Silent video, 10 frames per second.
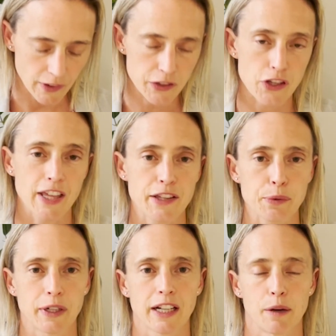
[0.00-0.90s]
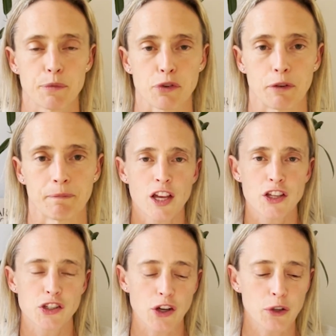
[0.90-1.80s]
So that's where it comes from.
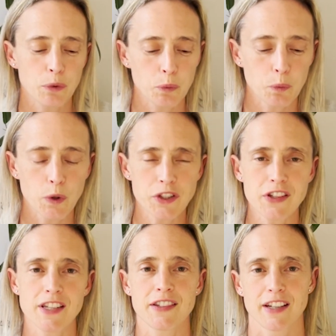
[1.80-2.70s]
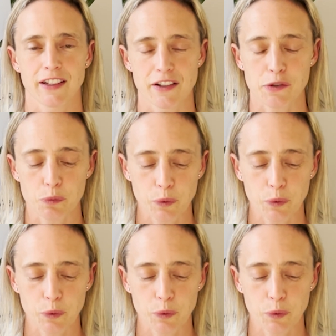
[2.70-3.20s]
So what does this tell us?